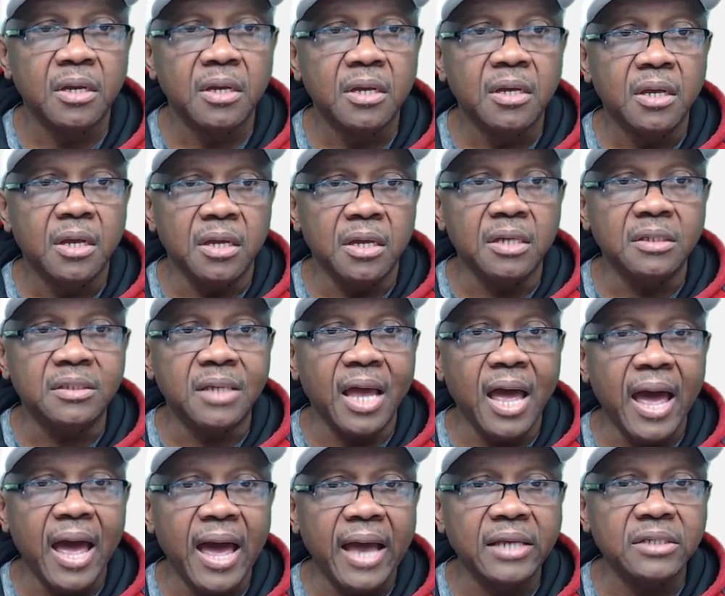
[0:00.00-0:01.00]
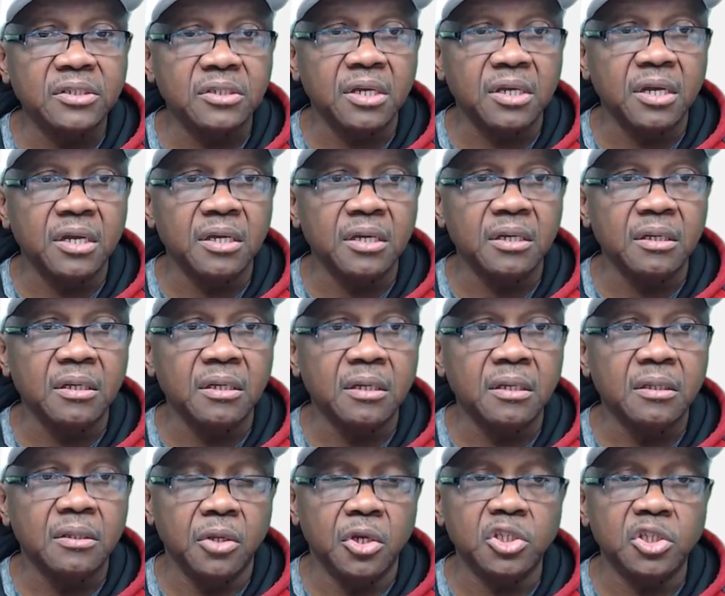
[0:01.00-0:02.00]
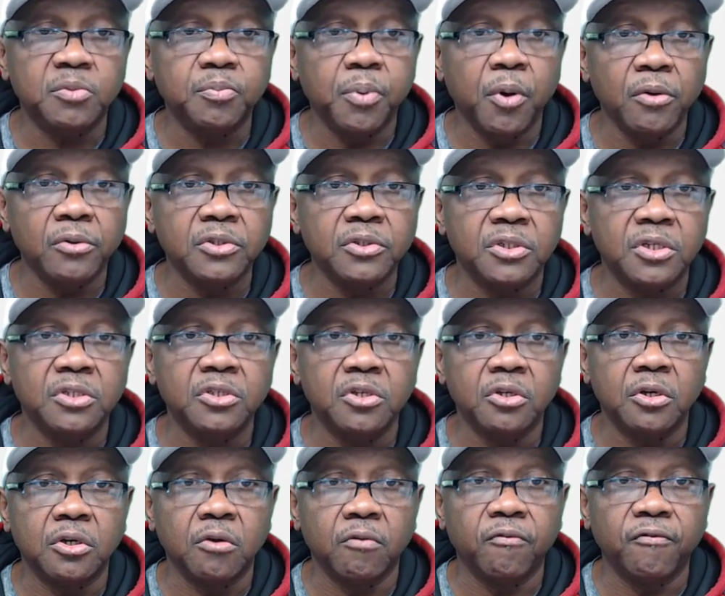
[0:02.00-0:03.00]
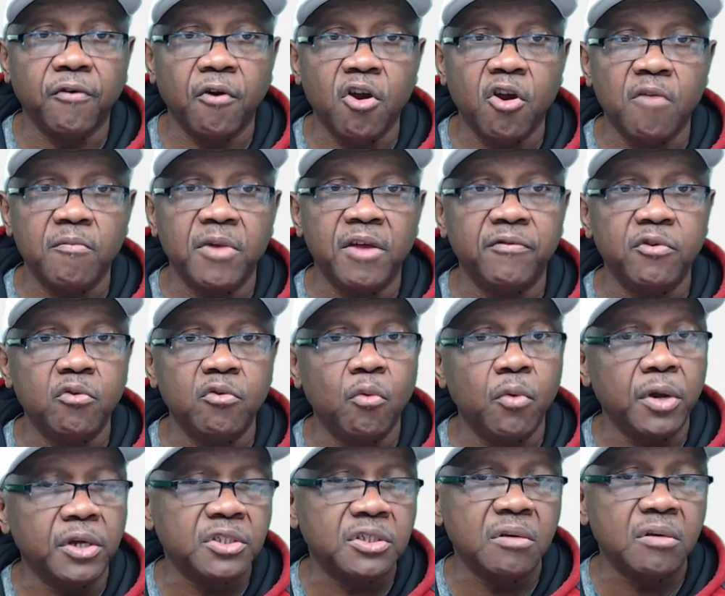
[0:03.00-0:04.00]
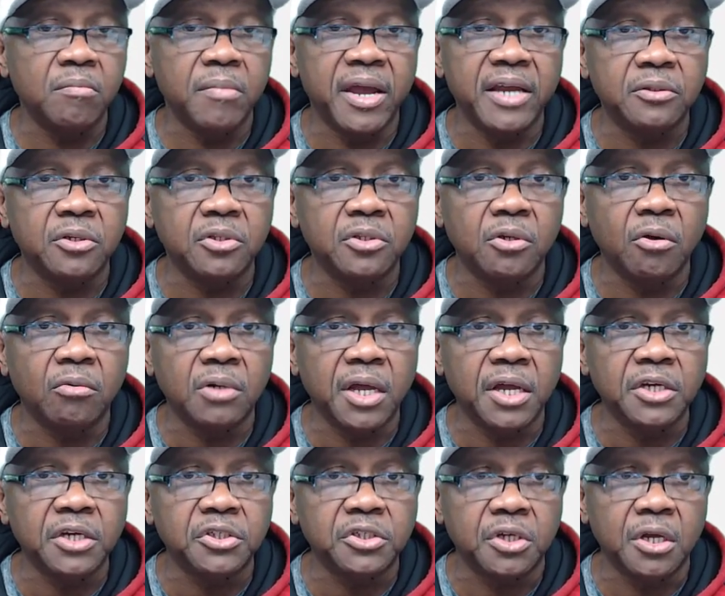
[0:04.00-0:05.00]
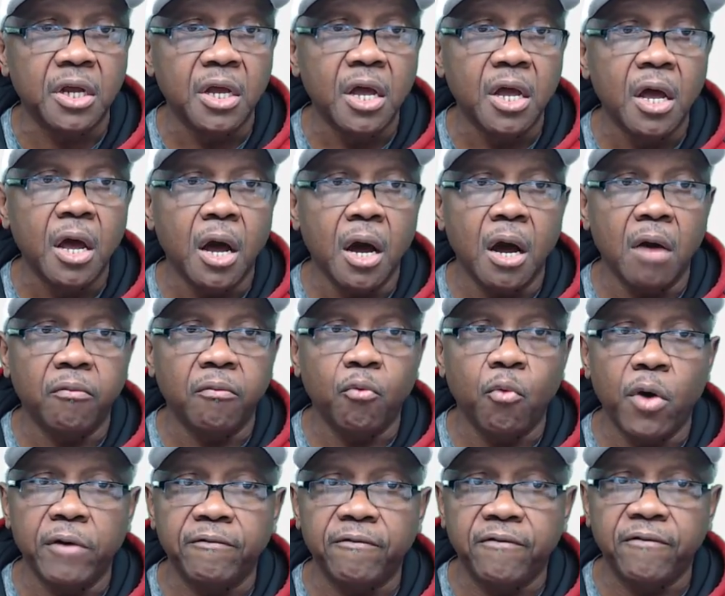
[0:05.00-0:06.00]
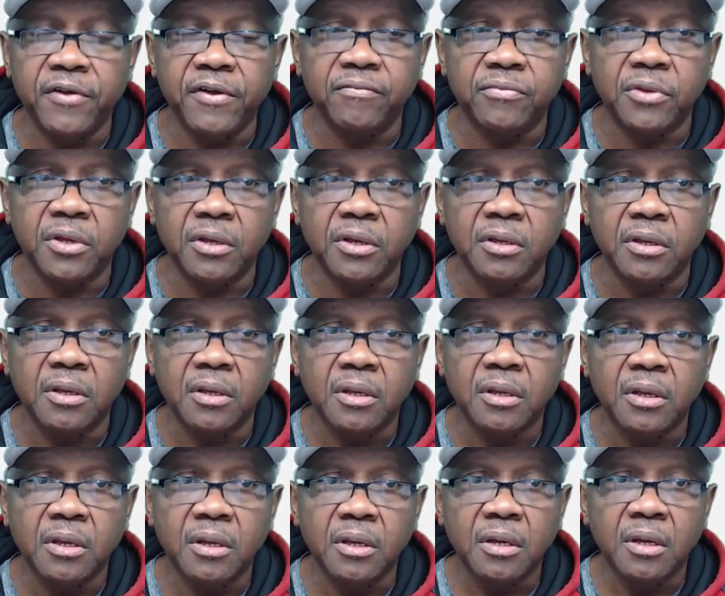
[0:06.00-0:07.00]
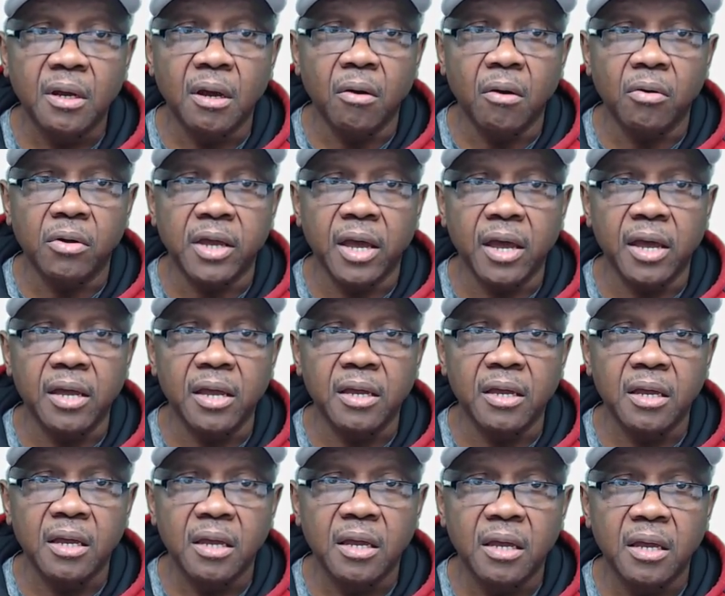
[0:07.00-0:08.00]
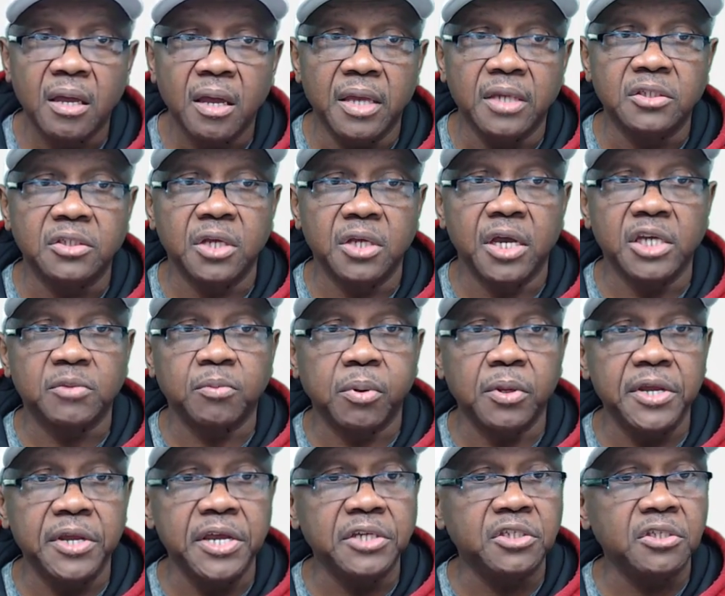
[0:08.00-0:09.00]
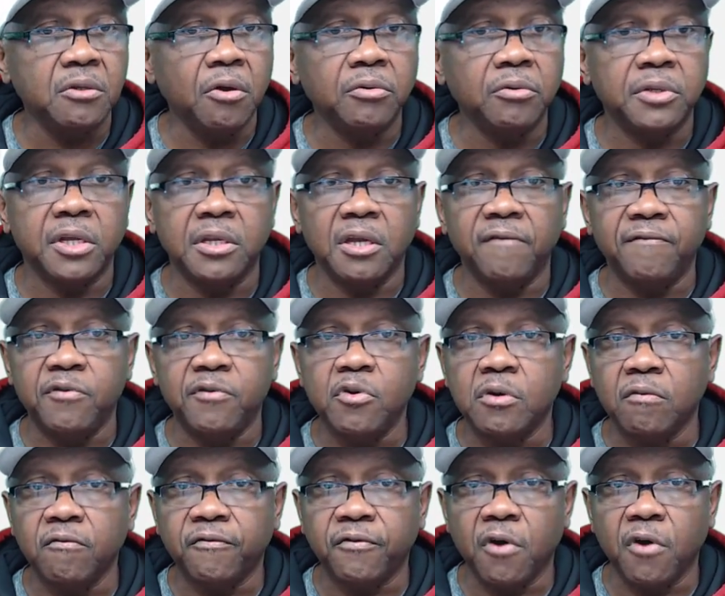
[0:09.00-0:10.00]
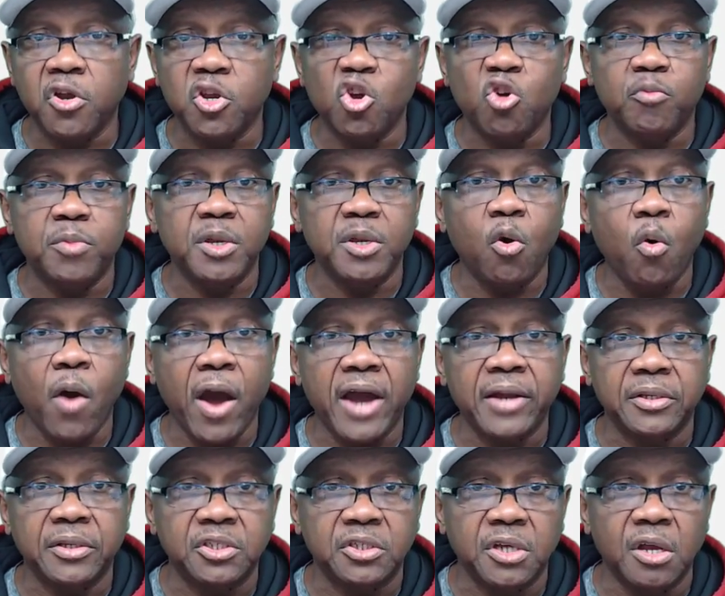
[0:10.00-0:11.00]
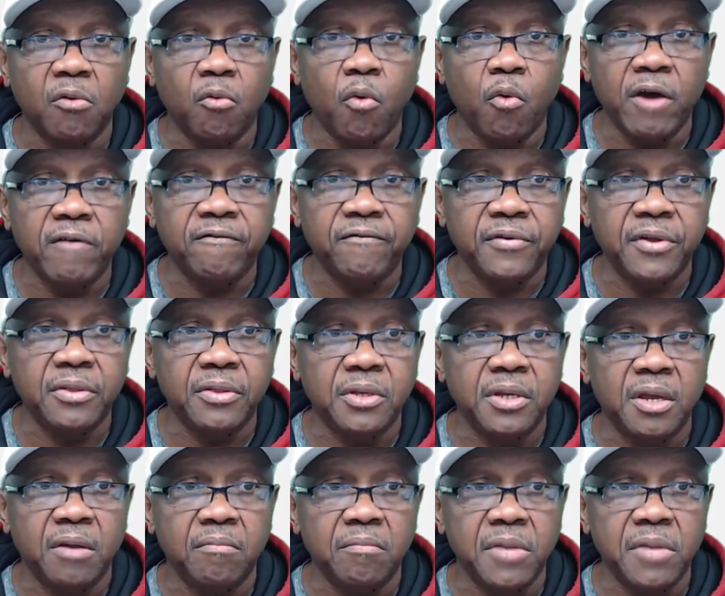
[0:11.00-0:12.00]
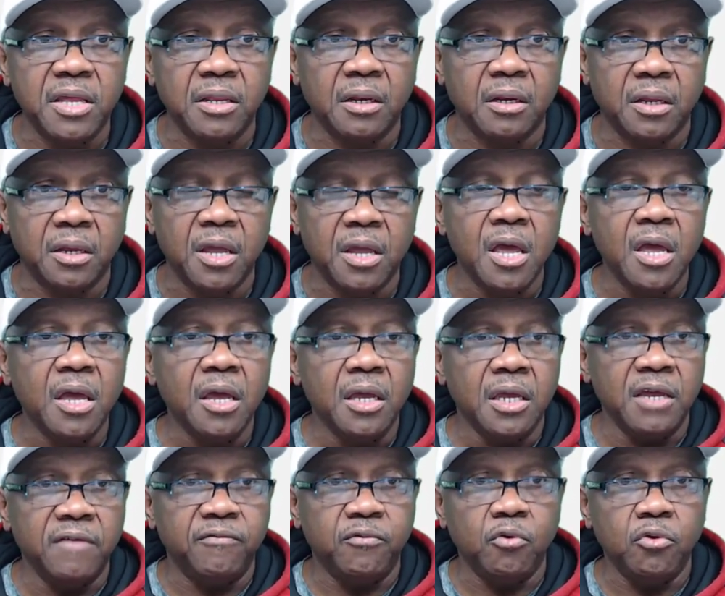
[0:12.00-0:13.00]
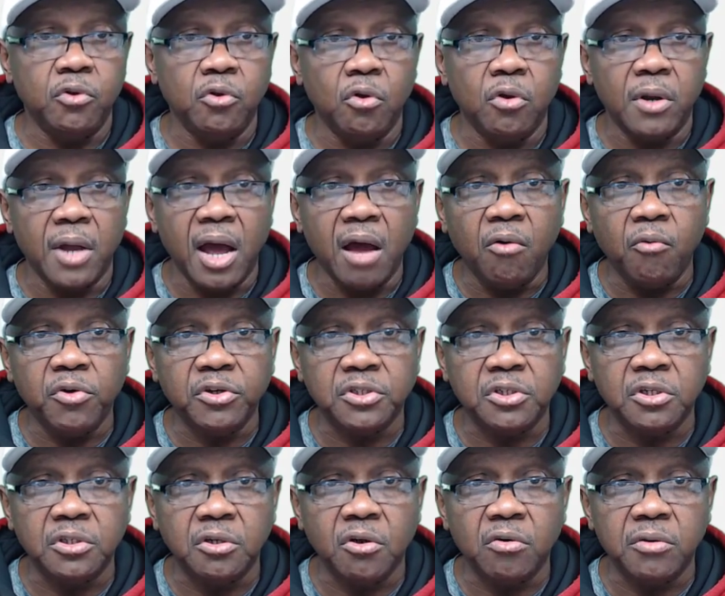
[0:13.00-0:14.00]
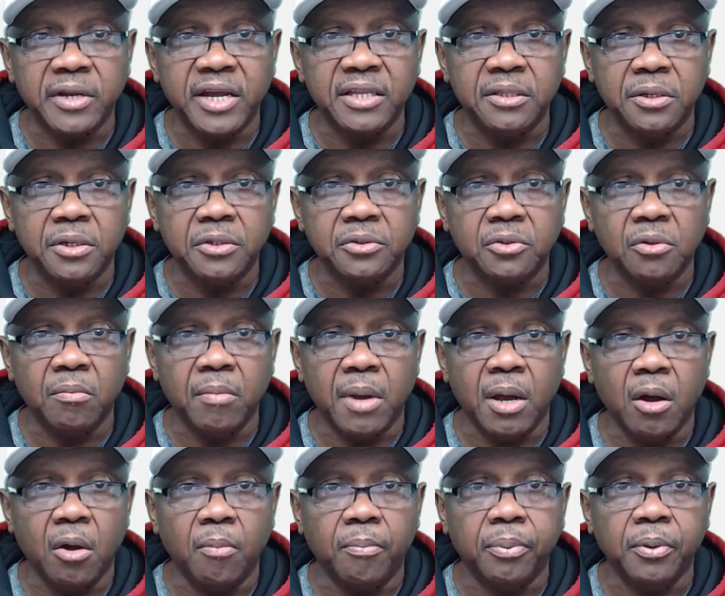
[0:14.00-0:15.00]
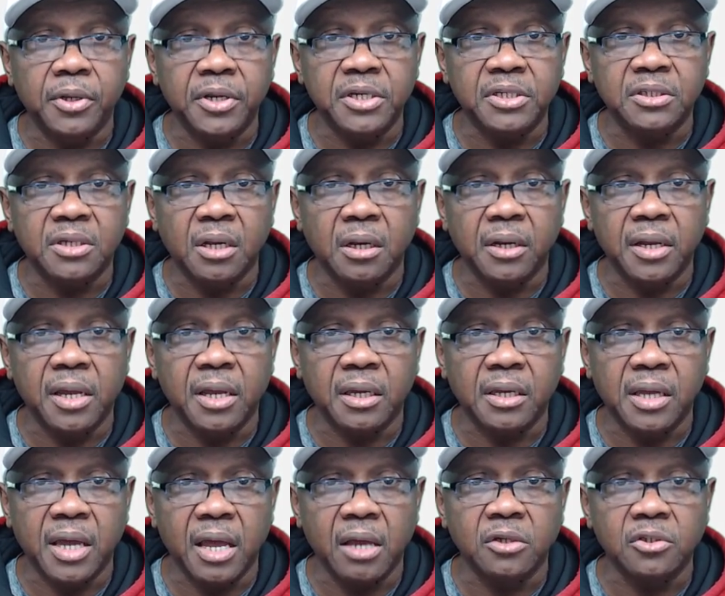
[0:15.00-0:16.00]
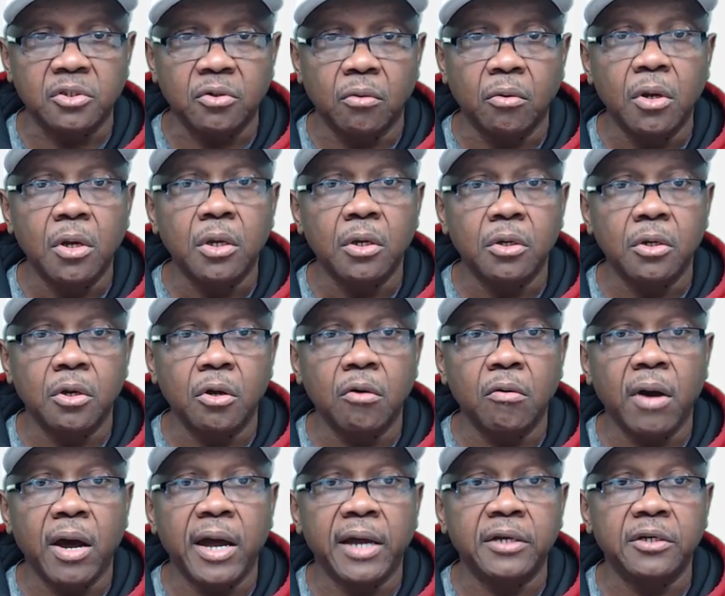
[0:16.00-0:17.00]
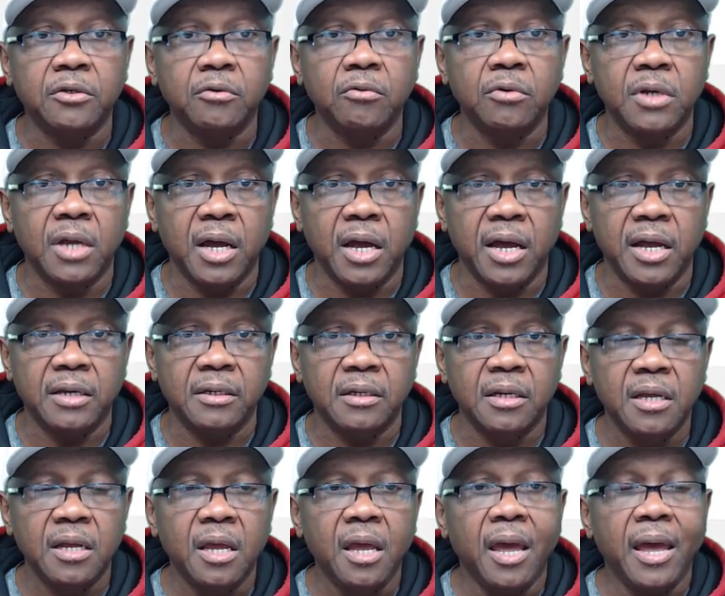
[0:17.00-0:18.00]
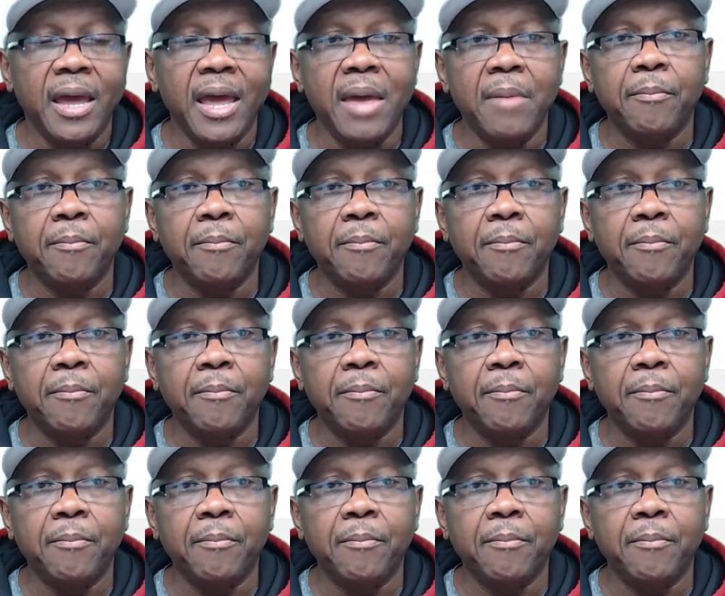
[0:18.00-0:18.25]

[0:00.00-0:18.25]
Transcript: It's asking this person to confirm if you wish to make the donation of 150. Okay? It says, please note that if you confirm, you'll be required to send 150 immediately. If you do not wish to donate this amount, please click cancel. No, I do not. And